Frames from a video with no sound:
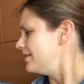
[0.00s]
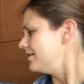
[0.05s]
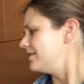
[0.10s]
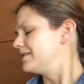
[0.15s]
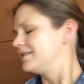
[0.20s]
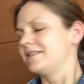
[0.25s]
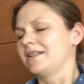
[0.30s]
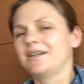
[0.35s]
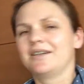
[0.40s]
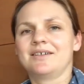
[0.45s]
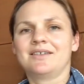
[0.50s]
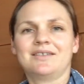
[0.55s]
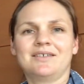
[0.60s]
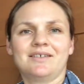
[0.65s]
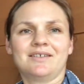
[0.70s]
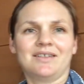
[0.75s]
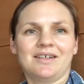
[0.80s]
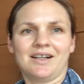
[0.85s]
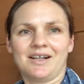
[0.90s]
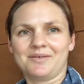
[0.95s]
So
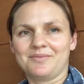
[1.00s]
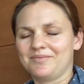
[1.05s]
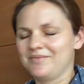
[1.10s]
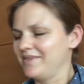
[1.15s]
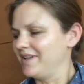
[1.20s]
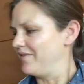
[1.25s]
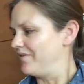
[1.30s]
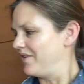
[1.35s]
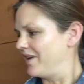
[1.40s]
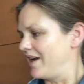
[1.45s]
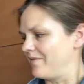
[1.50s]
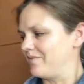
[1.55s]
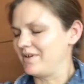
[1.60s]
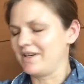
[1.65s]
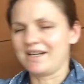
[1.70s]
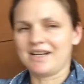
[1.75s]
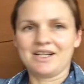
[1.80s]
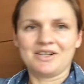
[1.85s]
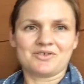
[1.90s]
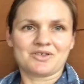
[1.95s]
if you're
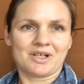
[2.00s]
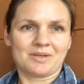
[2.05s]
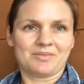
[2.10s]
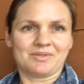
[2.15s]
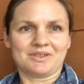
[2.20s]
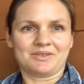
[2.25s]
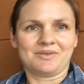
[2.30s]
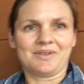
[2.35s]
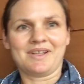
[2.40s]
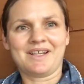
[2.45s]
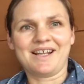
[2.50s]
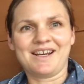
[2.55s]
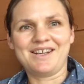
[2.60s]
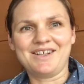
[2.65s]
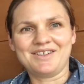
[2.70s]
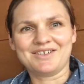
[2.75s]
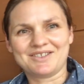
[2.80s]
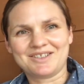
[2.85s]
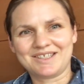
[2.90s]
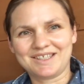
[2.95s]
having any troubles with
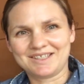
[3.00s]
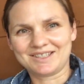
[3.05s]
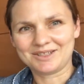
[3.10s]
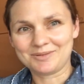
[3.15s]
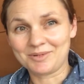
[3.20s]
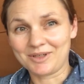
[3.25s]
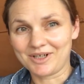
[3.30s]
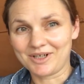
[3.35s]
getting your system